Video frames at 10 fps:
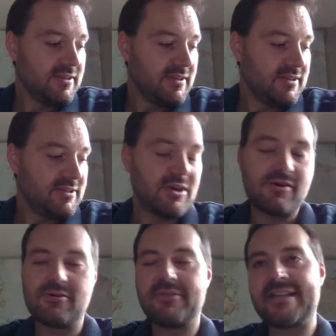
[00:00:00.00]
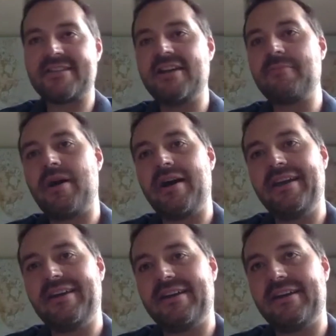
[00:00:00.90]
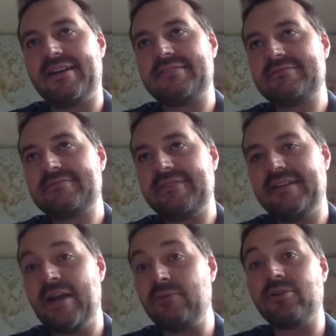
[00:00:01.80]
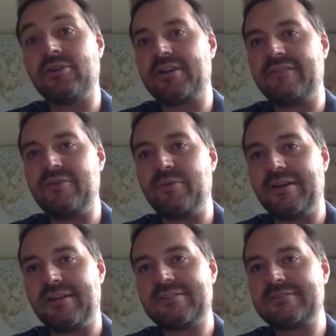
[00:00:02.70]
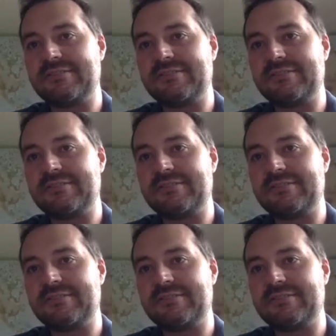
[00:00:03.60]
so that's kind of my outlook, if you will.